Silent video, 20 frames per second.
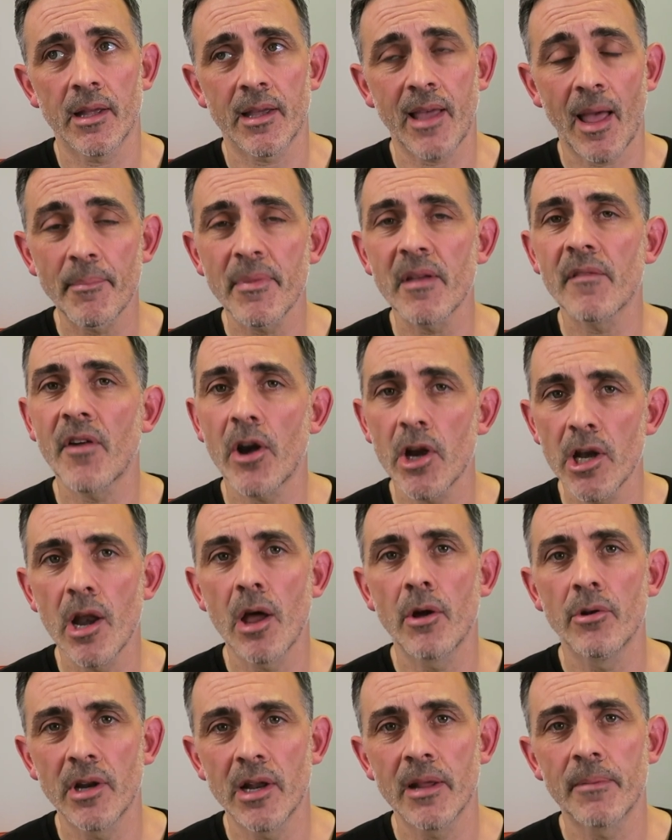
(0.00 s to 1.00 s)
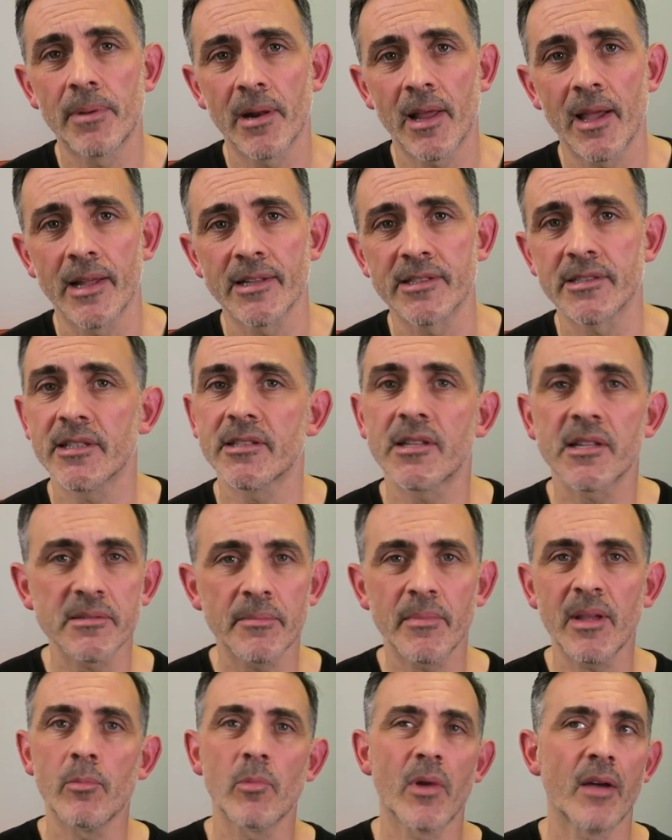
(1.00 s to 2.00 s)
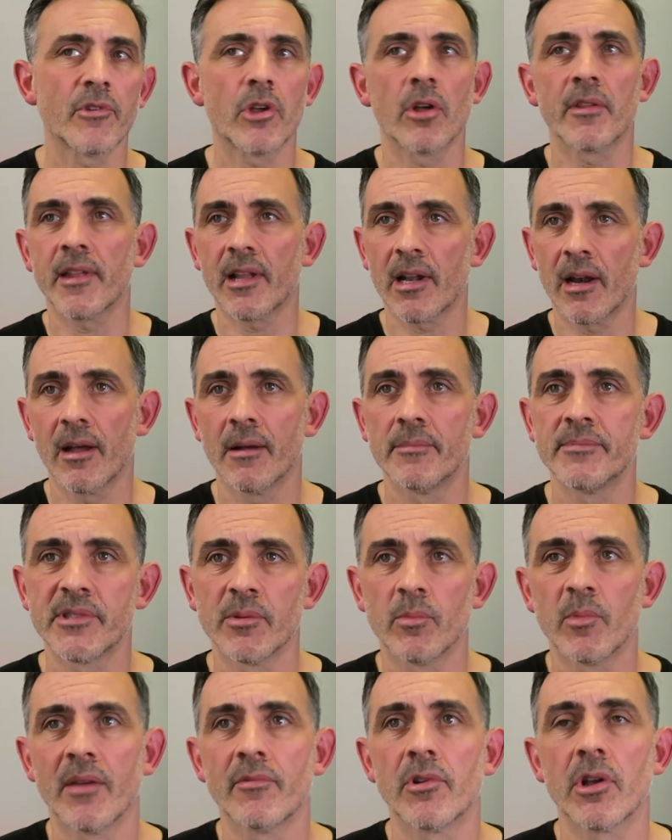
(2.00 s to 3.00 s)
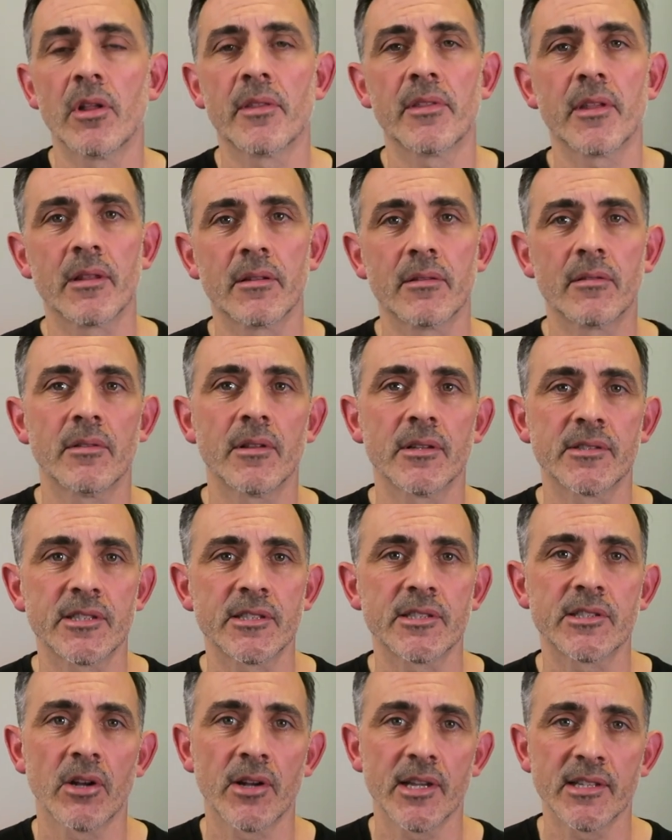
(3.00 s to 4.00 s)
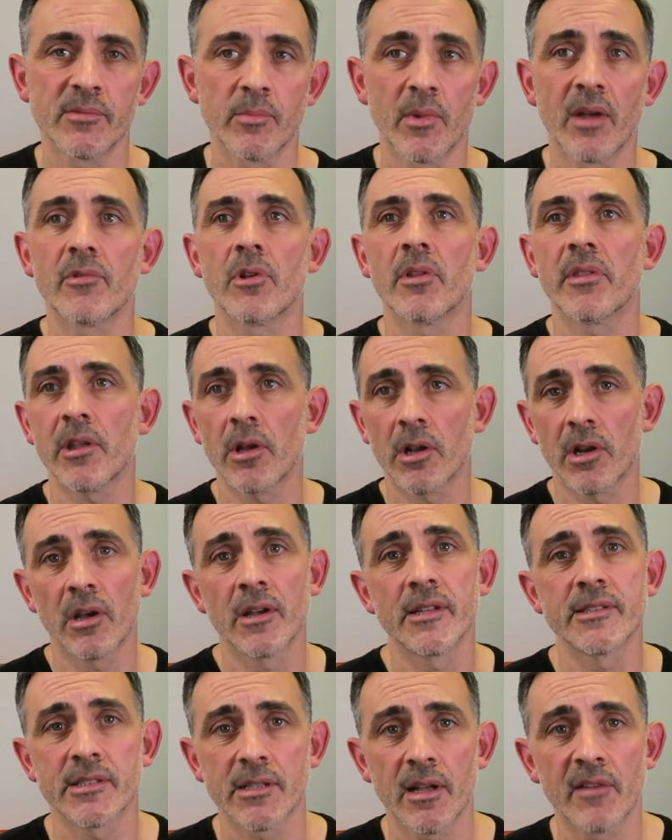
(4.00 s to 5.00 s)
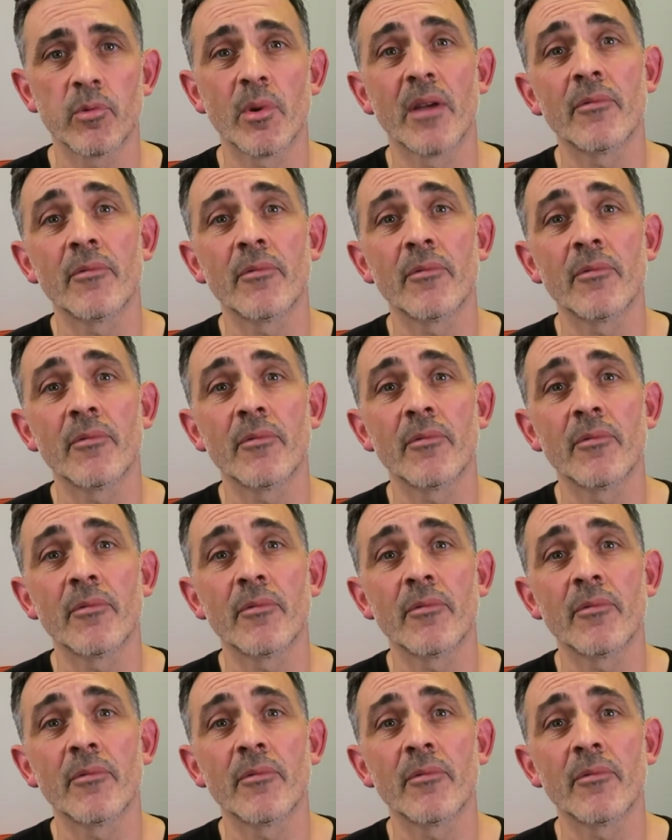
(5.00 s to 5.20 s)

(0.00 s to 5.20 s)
can be a very lonely place. It doesn't mean we haven't got the clubs and we haven't got the societies and we haven't got the online stuff,